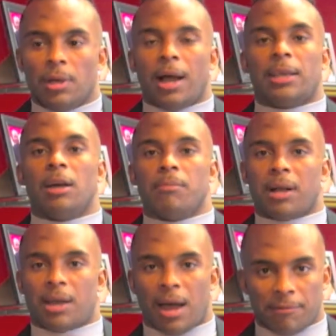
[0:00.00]
I kept
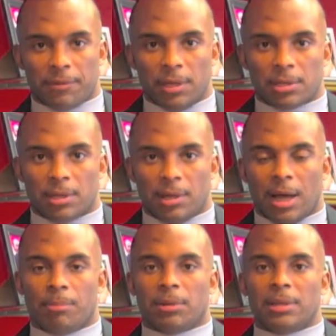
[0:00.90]
my confidence.
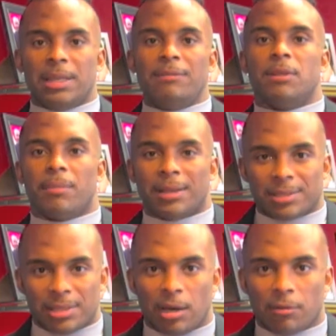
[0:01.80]
I believed in
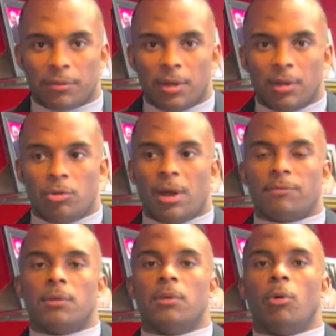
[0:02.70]
myself. You
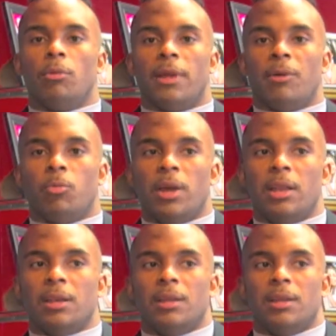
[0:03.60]
have to know that
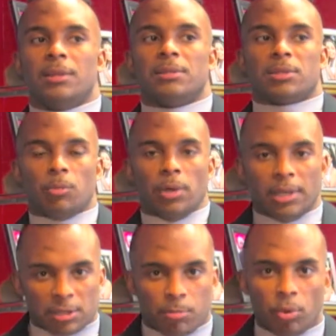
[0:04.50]
when someone
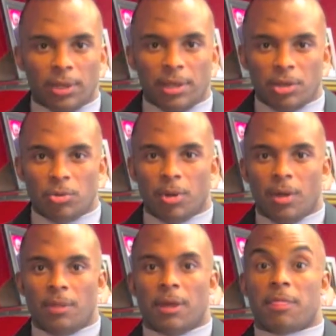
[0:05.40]
is bullying you,
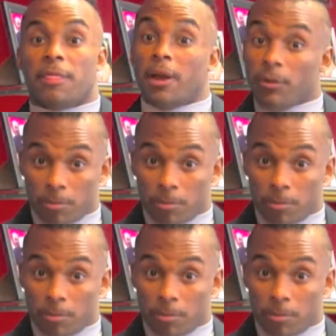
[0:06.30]
that they're